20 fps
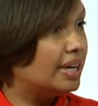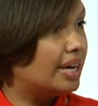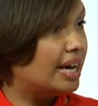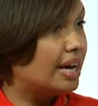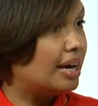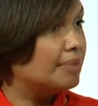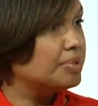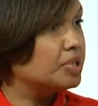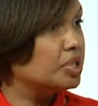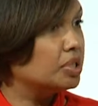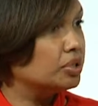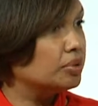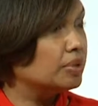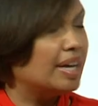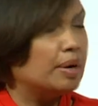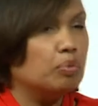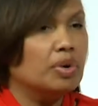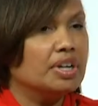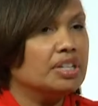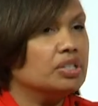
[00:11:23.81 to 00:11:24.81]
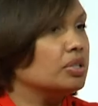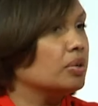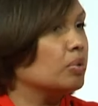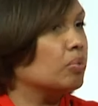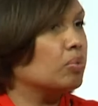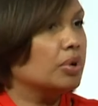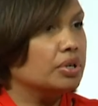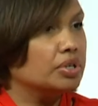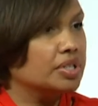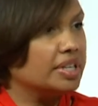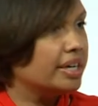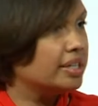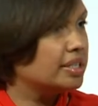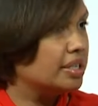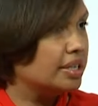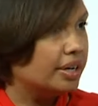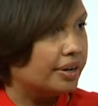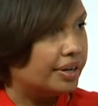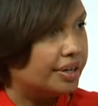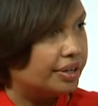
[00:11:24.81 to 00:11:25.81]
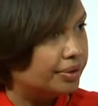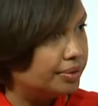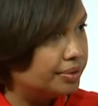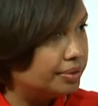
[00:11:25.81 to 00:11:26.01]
Absolutely. And what's the worst case scenario?